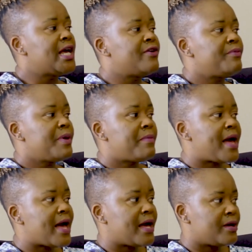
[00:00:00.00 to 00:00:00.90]
remember,
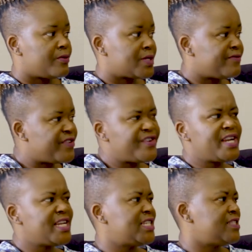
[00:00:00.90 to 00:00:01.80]
I was very
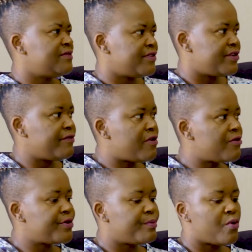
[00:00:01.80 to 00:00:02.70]
needy, very
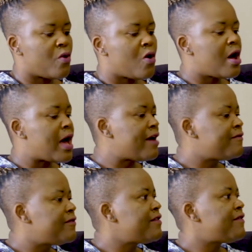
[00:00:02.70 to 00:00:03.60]
vulnerable. I've
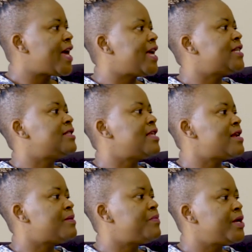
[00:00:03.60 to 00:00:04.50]
never had
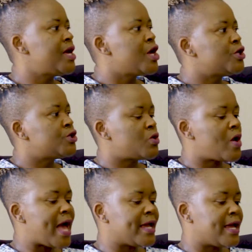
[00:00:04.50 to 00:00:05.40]
therapy. So
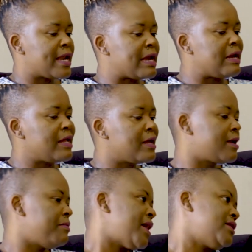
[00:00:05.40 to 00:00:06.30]
I can
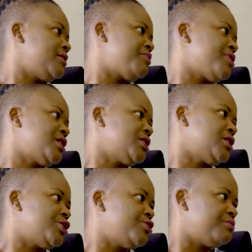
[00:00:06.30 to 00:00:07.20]
link my depression to